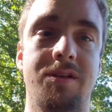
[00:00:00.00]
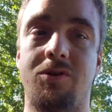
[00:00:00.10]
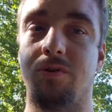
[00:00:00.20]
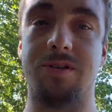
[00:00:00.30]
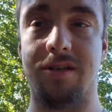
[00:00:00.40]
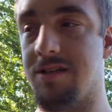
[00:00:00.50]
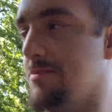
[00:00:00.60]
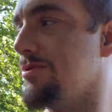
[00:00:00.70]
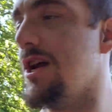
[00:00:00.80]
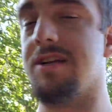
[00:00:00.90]
cooling
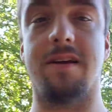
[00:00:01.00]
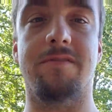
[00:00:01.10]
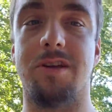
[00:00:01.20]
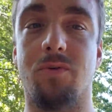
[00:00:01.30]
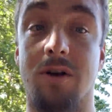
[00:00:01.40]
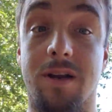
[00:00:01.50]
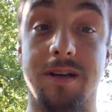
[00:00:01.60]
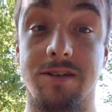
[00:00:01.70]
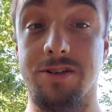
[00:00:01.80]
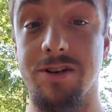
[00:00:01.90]
system checked, everything working
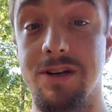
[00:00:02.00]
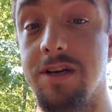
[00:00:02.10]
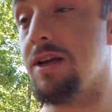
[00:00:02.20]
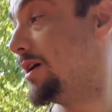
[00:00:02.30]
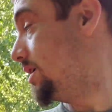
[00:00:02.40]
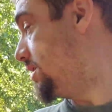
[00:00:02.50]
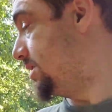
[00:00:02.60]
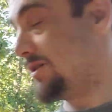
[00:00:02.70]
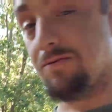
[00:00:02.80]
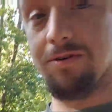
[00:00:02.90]
as it should,
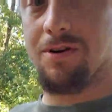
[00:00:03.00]
we'll go